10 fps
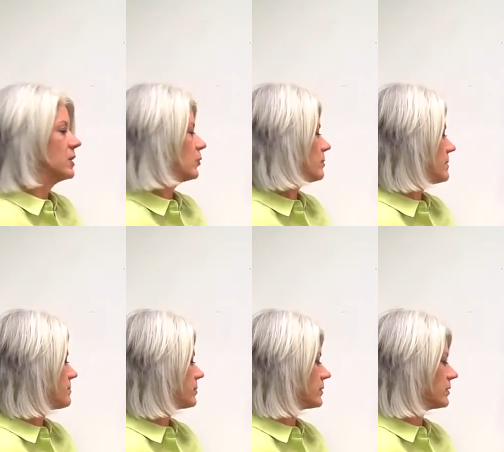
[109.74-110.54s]

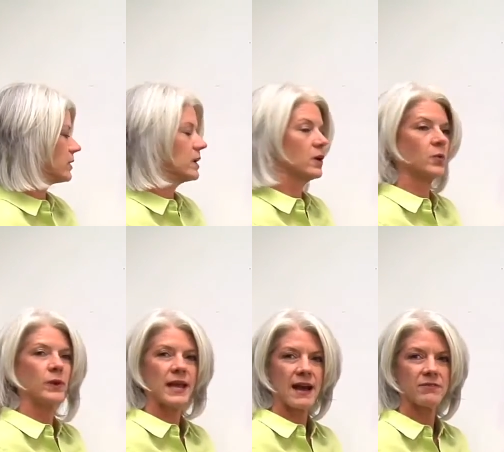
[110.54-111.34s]
remember
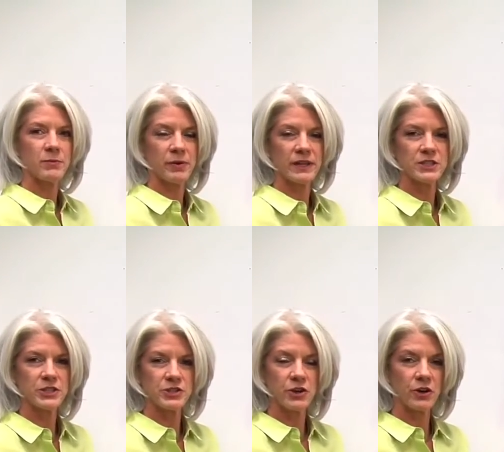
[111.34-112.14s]
we have the
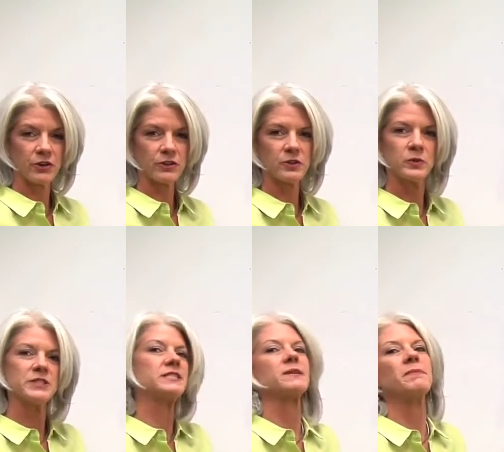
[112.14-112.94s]
project charter,
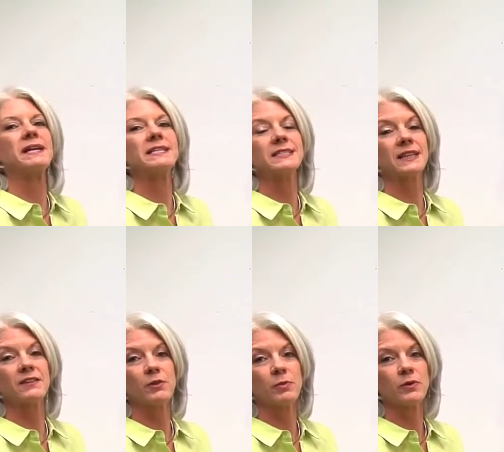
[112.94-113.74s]
which is the main
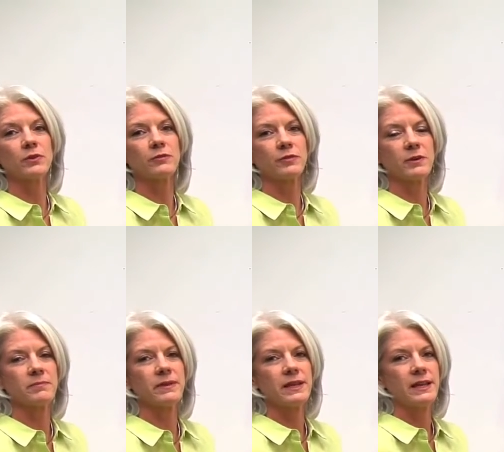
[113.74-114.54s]
deliverable
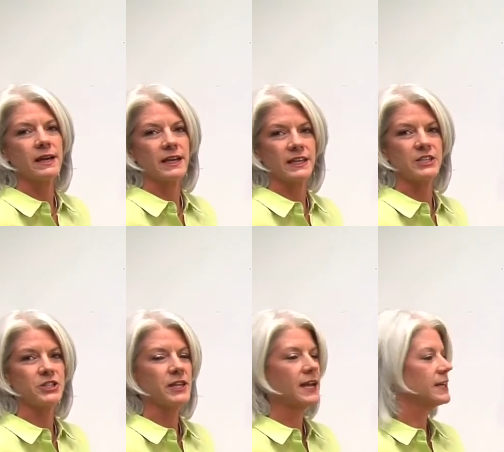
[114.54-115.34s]
from
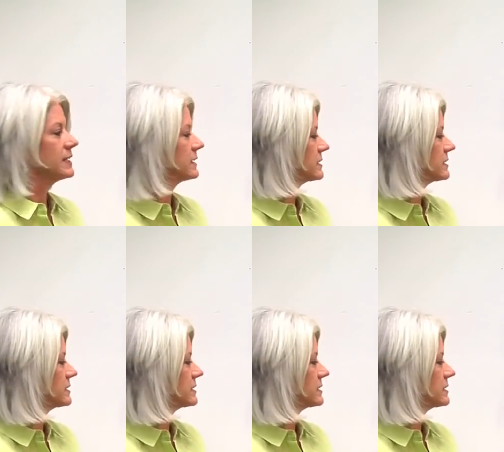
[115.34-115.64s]
initiating.